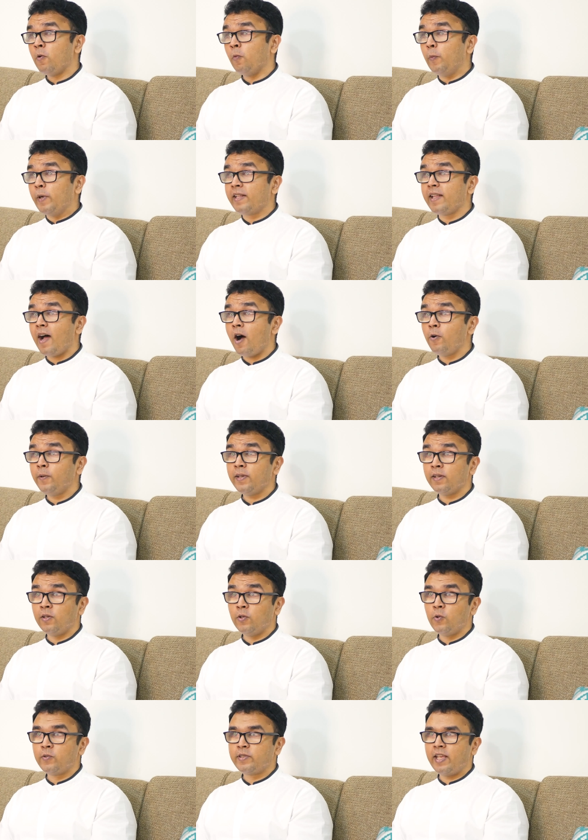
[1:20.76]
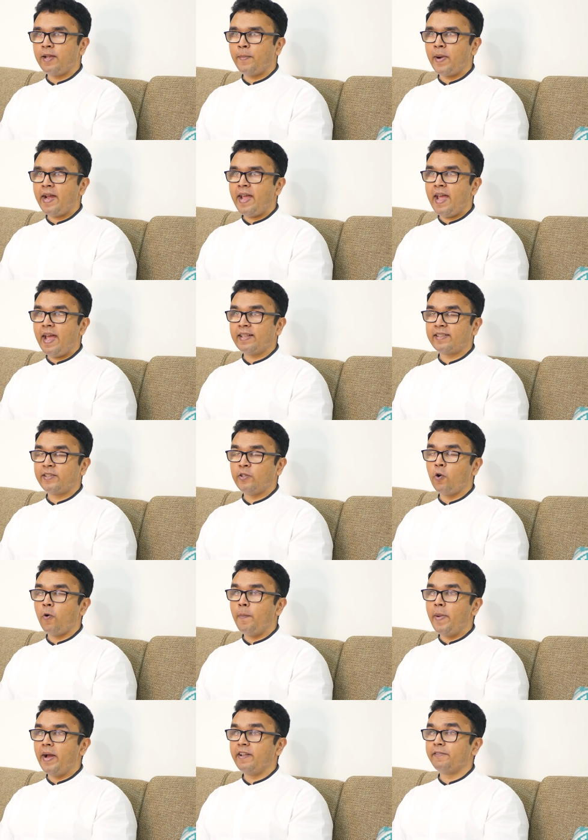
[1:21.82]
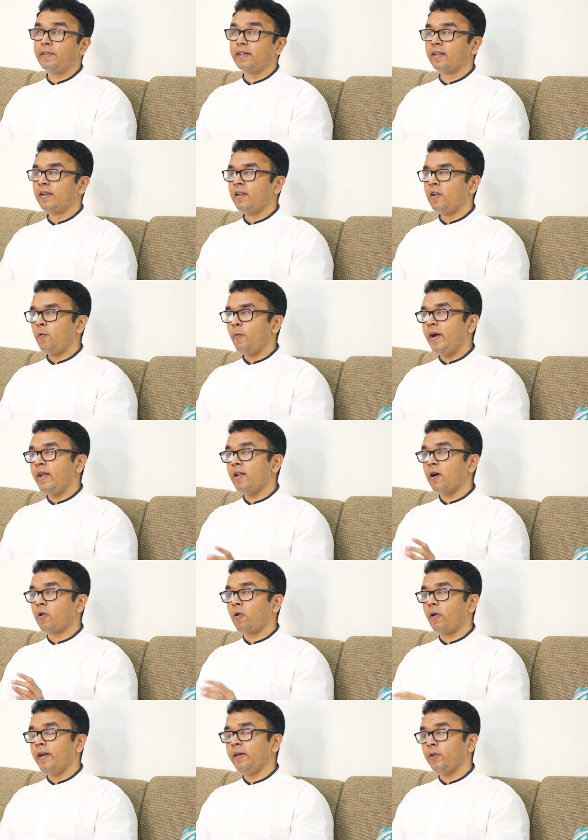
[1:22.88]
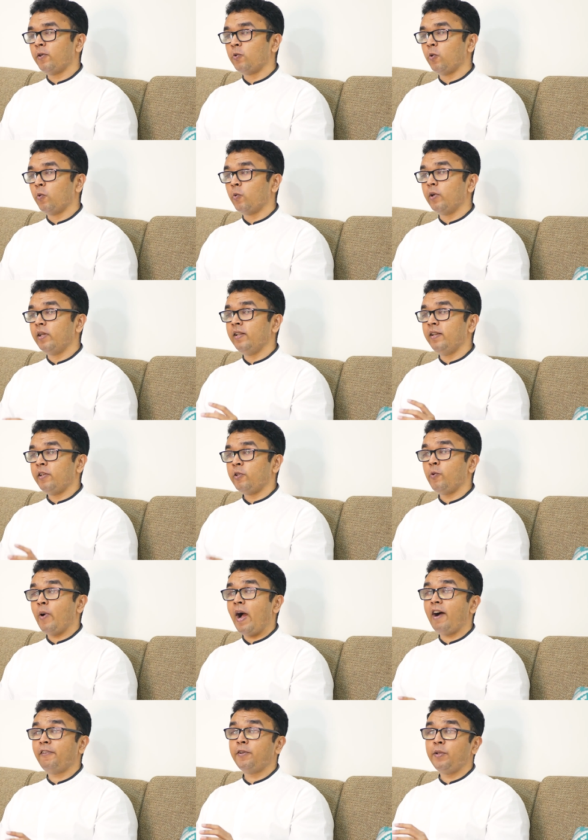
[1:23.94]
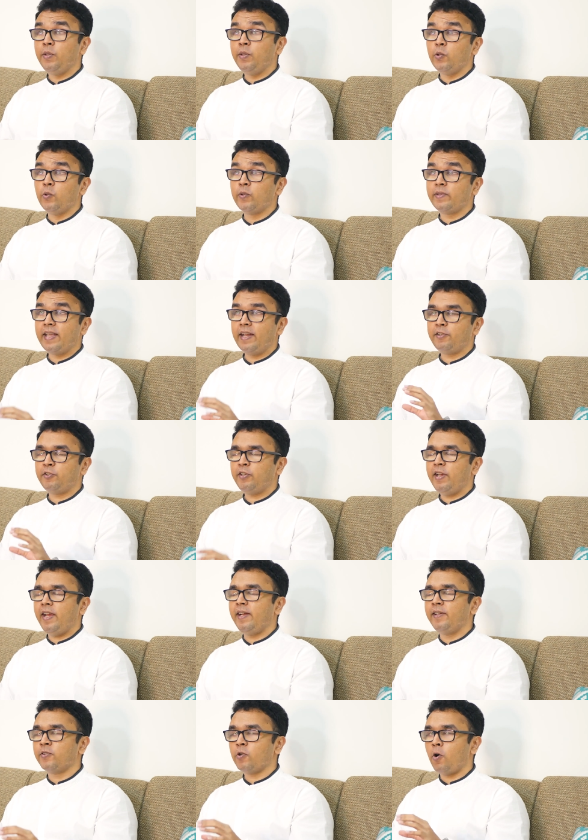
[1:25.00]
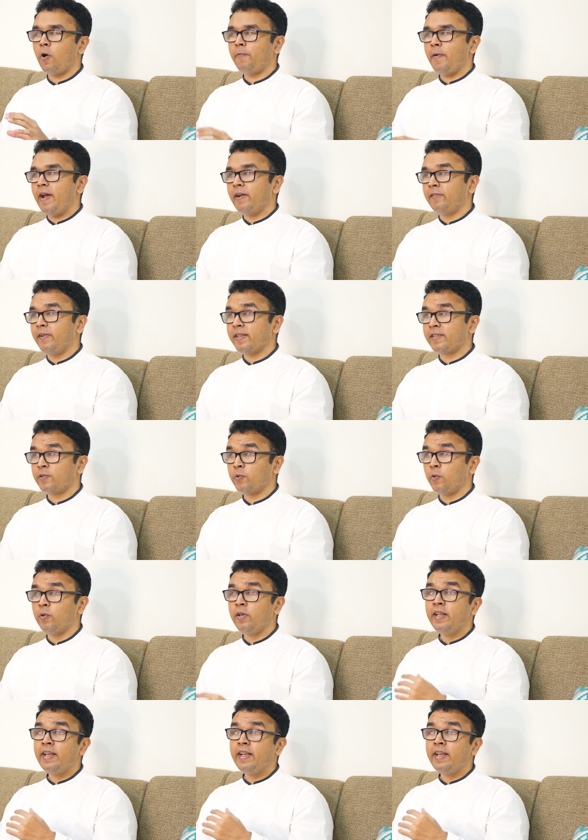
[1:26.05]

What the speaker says: without losing my SEO benefit? Well, according to Google, you have to use their change of address tool.